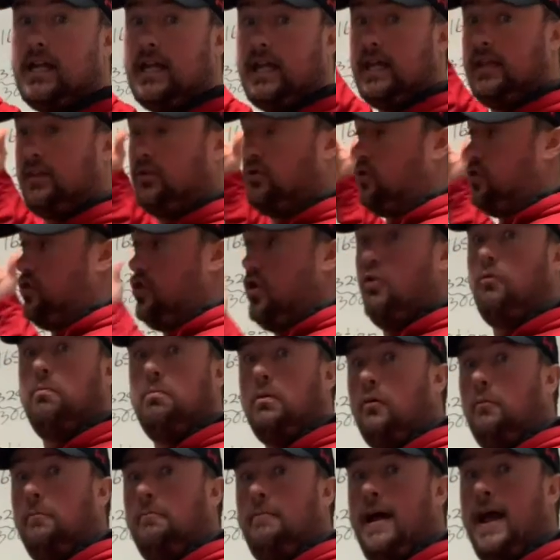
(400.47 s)
either no
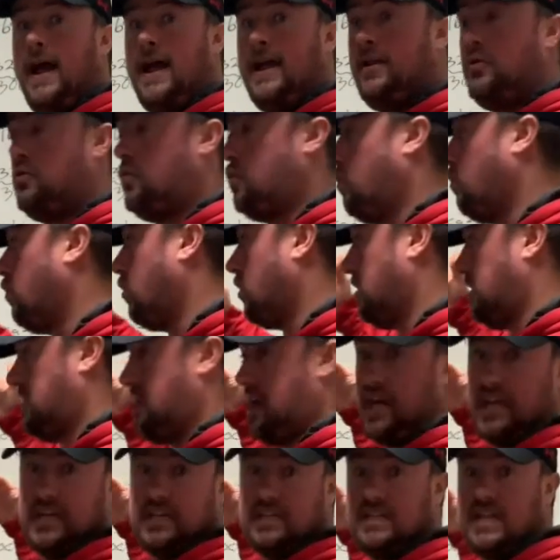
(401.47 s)
bullpen or
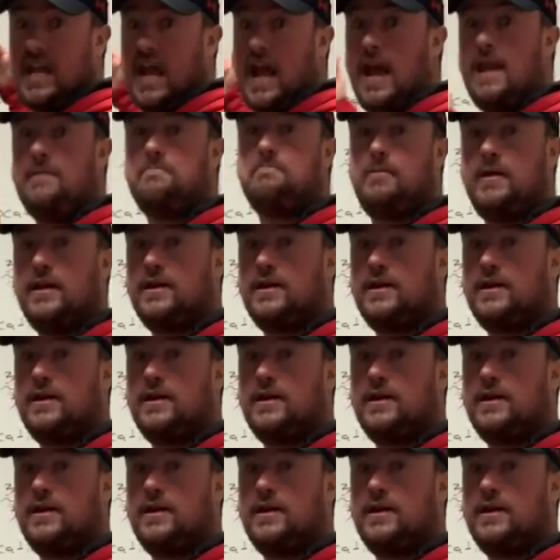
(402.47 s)
like 10